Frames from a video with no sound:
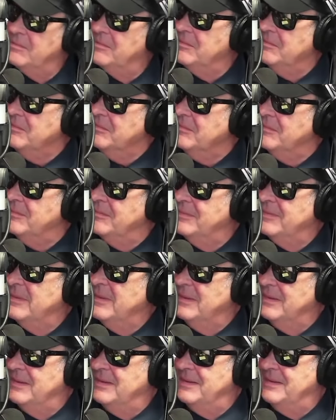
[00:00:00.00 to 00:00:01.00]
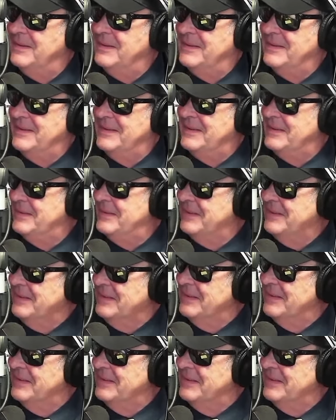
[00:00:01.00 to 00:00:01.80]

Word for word: Yeah. No, but he gets pulled